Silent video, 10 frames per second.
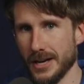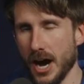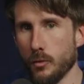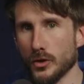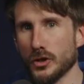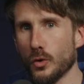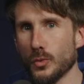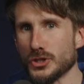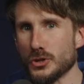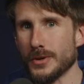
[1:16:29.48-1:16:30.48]
of what the Lord
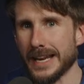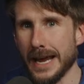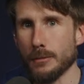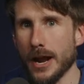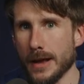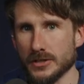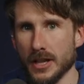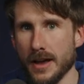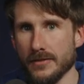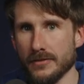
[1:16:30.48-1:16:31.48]
was doing in Abraham's
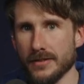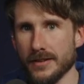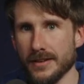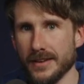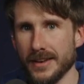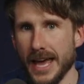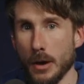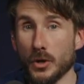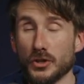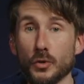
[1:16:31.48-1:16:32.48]
life
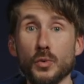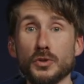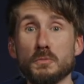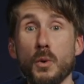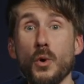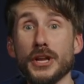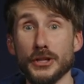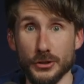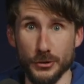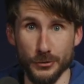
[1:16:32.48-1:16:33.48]
and what the Lord was pointing
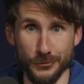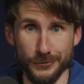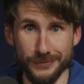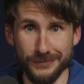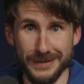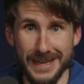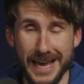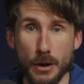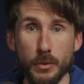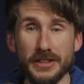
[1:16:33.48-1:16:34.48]
to
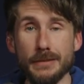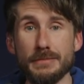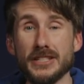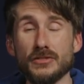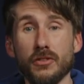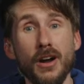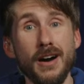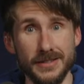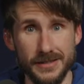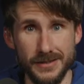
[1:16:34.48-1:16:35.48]
and what that means for
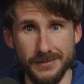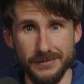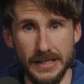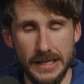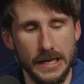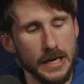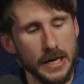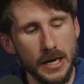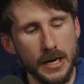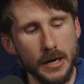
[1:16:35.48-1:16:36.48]
us.
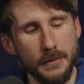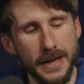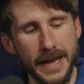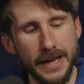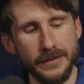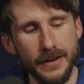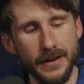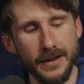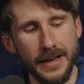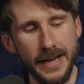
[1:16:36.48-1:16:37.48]
Um, and,
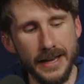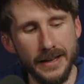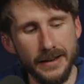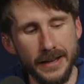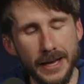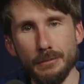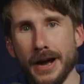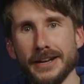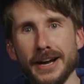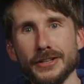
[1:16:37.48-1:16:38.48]
uh, and, and
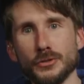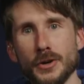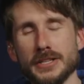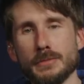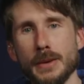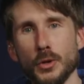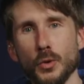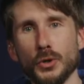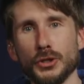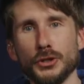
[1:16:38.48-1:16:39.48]
by God's grace, maybe the
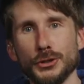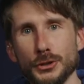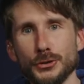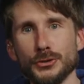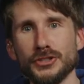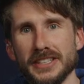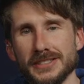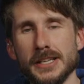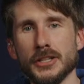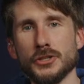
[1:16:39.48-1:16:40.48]
Lord could use
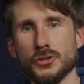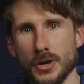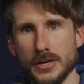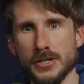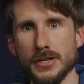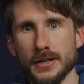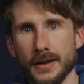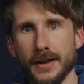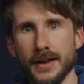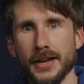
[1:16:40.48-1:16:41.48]
this illustration
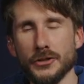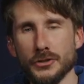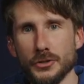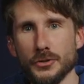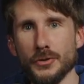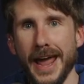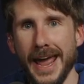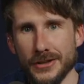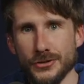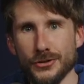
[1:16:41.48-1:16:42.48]
to
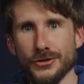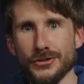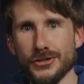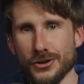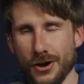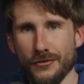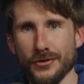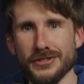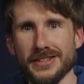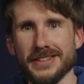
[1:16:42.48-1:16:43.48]
answer the
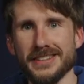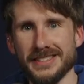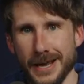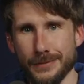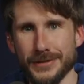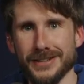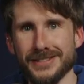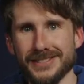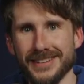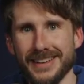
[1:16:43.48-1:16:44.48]
scoffers and the
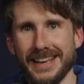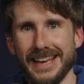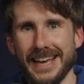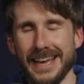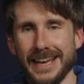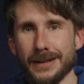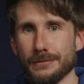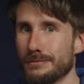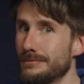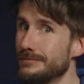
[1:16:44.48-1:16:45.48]
skeptics.
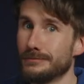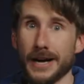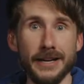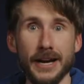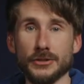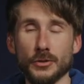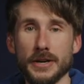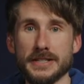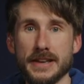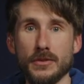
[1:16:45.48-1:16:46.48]
And by God's
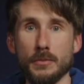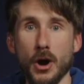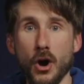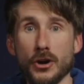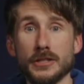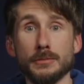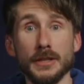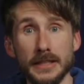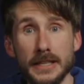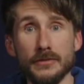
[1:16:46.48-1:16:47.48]
grace, give them a heart to
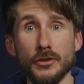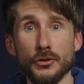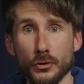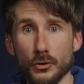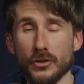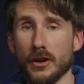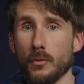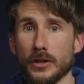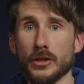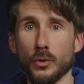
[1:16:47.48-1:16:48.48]
believe the truth of
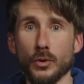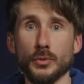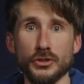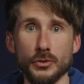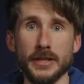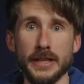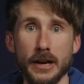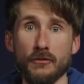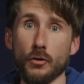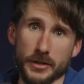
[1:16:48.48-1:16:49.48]
what the Lord was doing
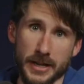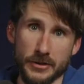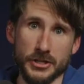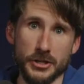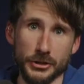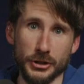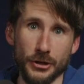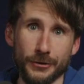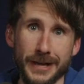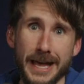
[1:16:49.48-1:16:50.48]
there 4,000 years
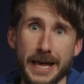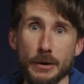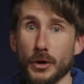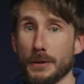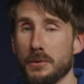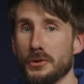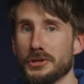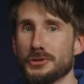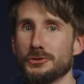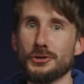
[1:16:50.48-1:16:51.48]
ago and what it pointed
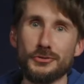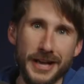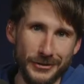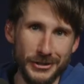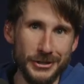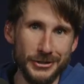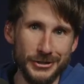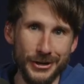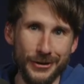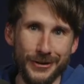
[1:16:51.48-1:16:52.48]
to 2,000 years
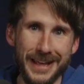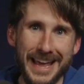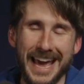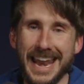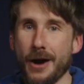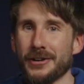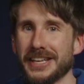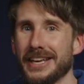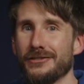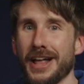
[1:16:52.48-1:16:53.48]
ago and how it
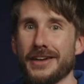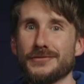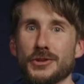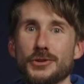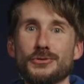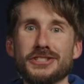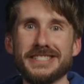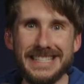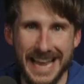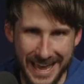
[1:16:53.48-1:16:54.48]
can give life to you
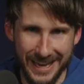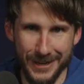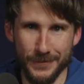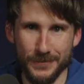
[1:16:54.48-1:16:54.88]
today.